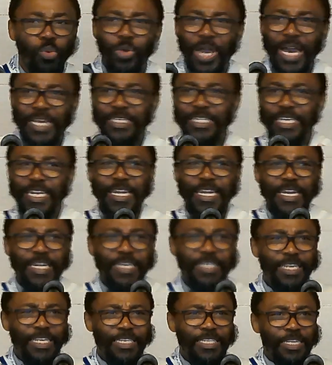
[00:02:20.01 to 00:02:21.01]
we can see
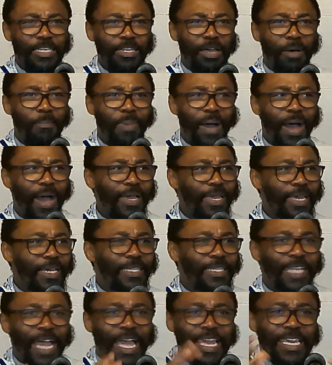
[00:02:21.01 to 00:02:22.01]
this number
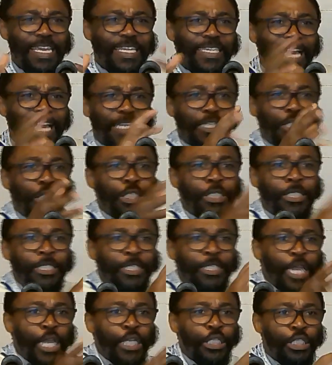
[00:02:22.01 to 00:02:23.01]
that it can
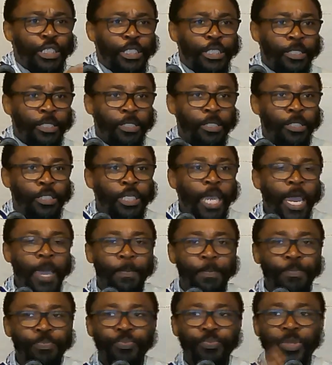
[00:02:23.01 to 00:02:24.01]
change
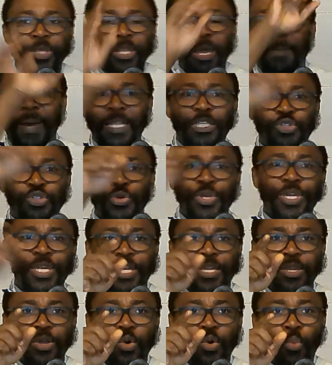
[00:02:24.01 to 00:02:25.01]
shape. Number
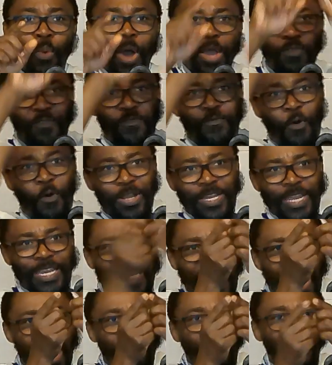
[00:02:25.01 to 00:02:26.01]
3, when you fold it
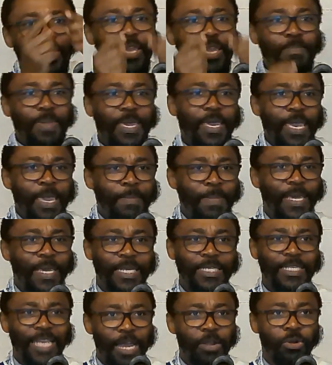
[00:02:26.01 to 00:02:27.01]
down, it makes
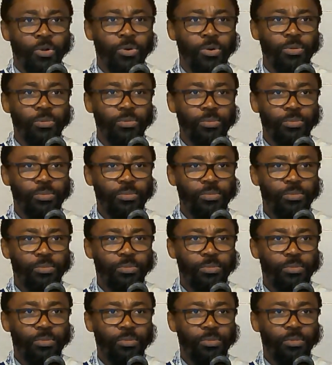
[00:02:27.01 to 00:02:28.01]
a 0.
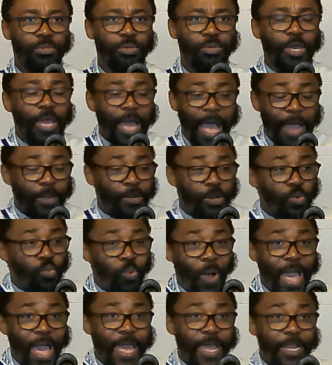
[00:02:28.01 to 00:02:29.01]
And
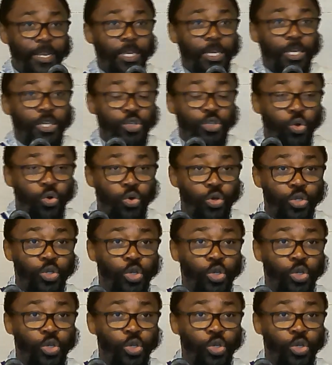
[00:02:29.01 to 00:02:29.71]
when you